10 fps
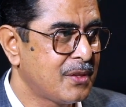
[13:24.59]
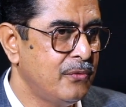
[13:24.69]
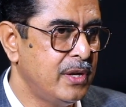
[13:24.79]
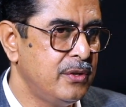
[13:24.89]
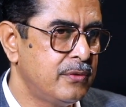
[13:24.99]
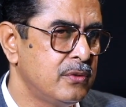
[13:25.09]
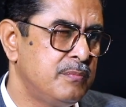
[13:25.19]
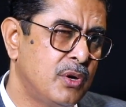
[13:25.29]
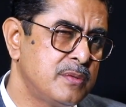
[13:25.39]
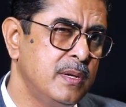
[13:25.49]
when you have to
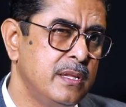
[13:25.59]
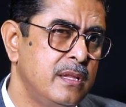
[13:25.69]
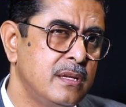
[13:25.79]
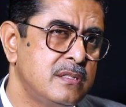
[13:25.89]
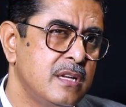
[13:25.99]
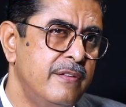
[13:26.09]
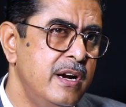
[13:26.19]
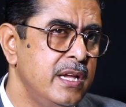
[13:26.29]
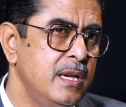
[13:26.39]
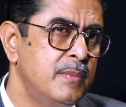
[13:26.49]
possibly think
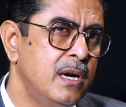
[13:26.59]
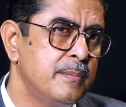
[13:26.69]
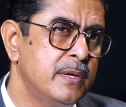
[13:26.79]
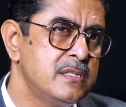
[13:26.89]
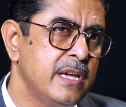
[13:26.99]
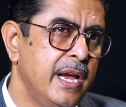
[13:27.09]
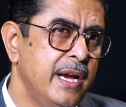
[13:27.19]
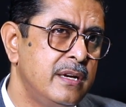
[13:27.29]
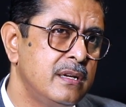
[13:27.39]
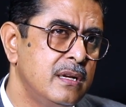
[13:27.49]
17 multiples
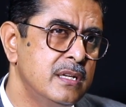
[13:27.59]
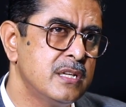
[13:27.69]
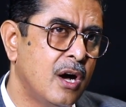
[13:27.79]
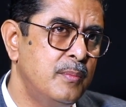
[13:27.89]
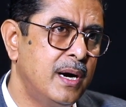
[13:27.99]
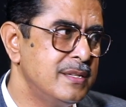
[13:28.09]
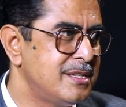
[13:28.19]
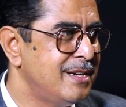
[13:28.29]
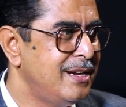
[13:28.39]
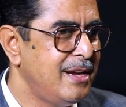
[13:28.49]
8 is how
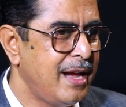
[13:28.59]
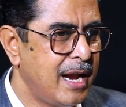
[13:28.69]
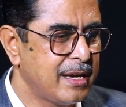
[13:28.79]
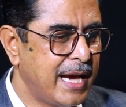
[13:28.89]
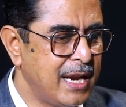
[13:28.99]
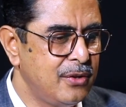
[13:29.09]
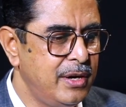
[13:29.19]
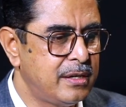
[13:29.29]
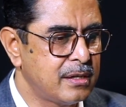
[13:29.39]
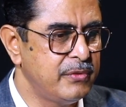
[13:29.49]
much, and
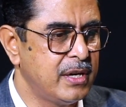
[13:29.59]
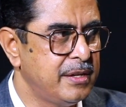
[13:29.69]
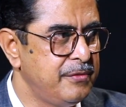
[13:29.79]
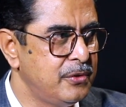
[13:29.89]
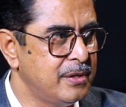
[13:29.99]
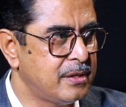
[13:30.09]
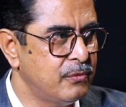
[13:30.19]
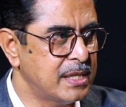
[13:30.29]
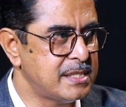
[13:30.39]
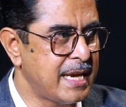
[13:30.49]
calculator will give you in
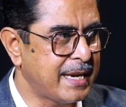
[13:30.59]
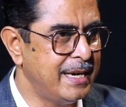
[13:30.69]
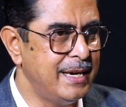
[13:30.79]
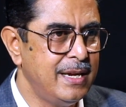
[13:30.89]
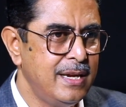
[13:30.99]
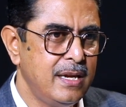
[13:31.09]
1 second.